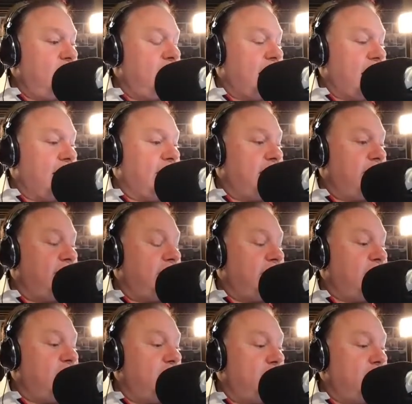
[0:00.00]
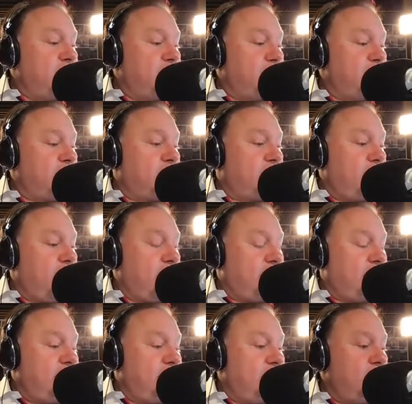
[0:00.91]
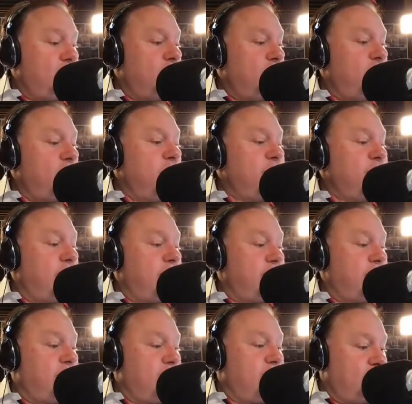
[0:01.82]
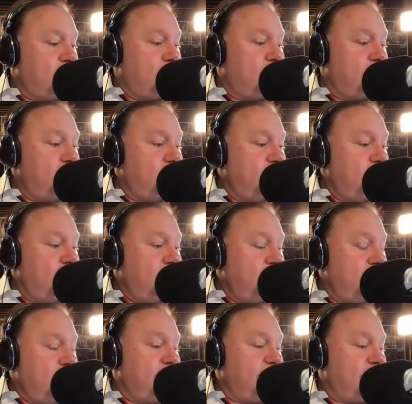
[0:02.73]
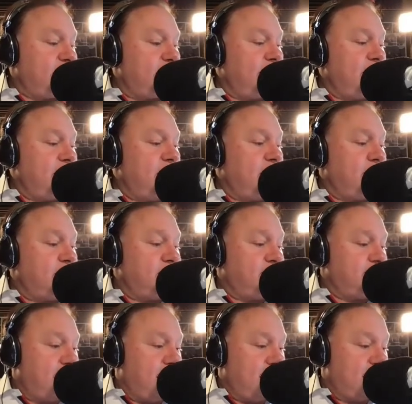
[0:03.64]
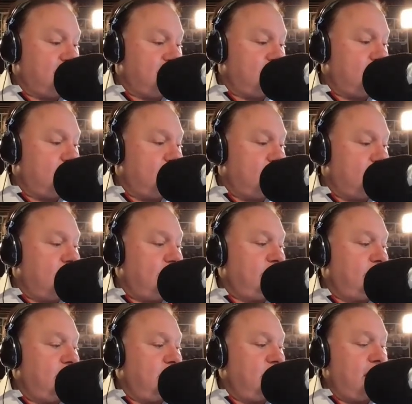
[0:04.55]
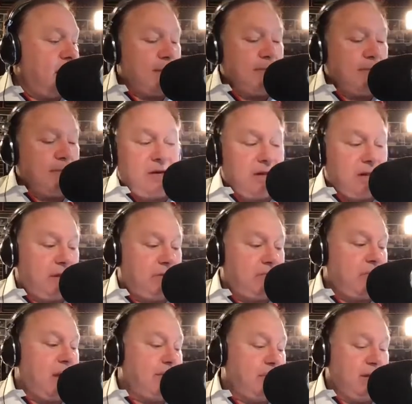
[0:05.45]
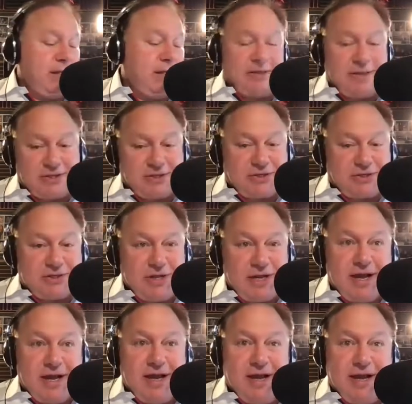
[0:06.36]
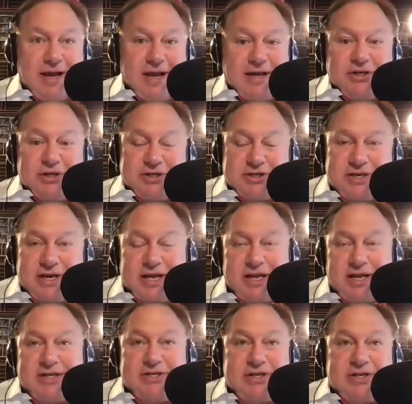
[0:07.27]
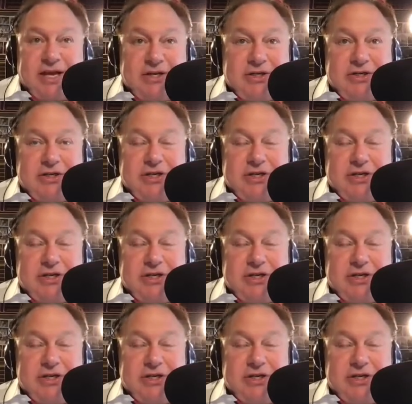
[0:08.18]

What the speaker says: and they don't do it correctly, who's on the hook if something goes bad? So I'm going to extrapolate this and just say, let's say,